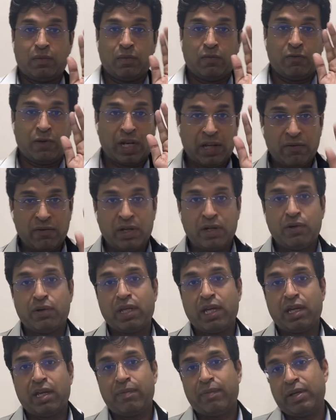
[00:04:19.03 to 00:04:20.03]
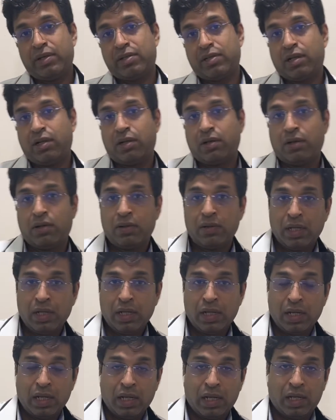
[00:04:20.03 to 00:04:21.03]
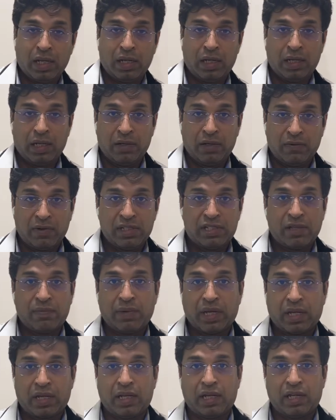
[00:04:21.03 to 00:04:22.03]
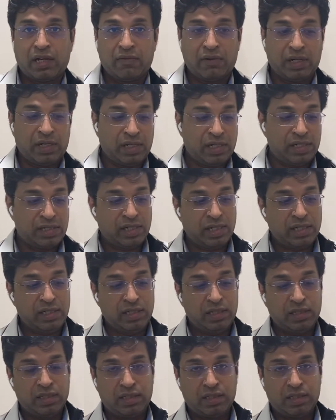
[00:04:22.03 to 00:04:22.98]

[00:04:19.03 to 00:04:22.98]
whenever you take a patient on invasive mechanical ventilation,